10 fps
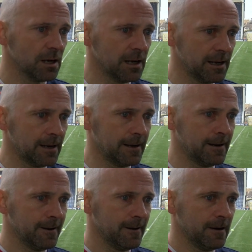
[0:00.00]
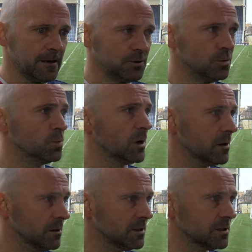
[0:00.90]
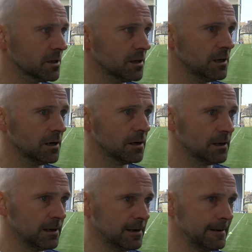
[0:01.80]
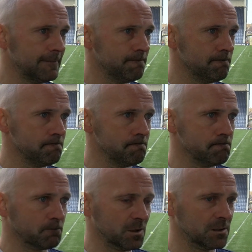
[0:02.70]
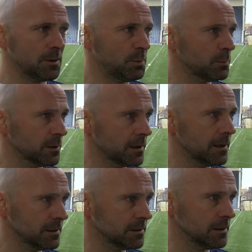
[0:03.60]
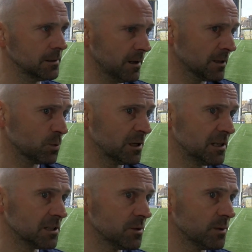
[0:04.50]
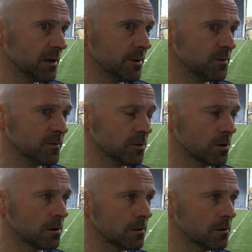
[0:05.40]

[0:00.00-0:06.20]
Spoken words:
of doing well in his career. The type of player he is, that's what he needs to be aiming for.